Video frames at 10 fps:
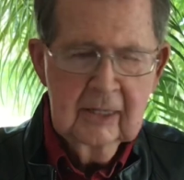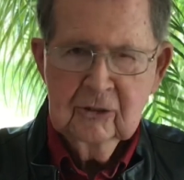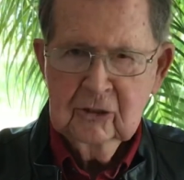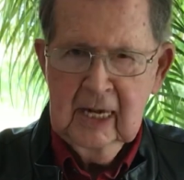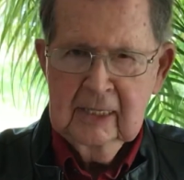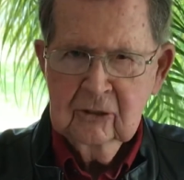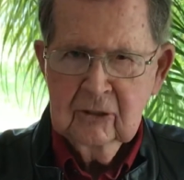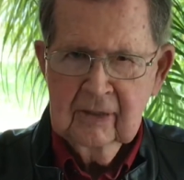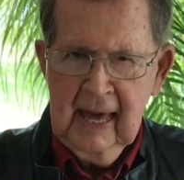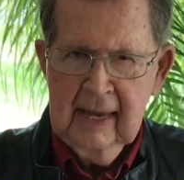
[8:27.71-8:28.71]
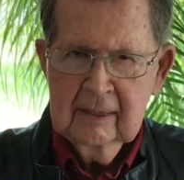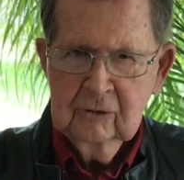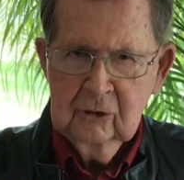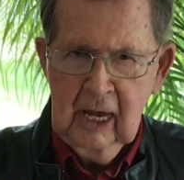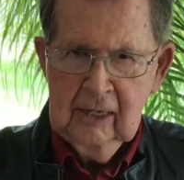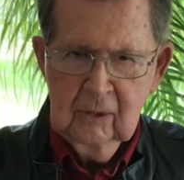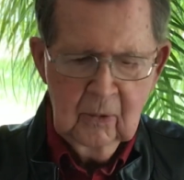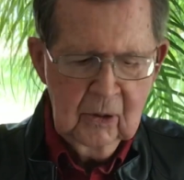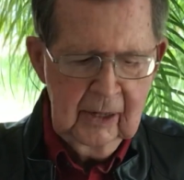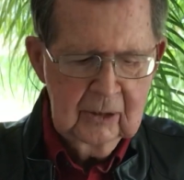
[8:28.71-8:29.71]
since that
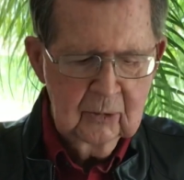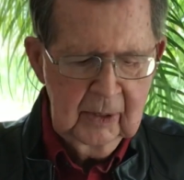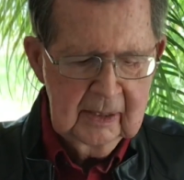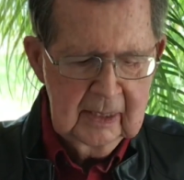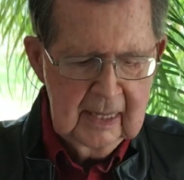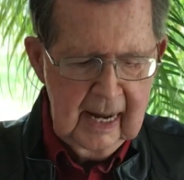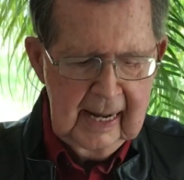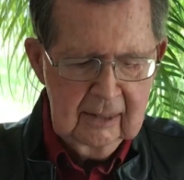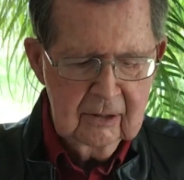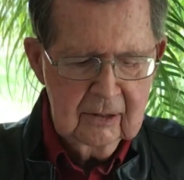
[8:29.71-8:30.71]
January 29th.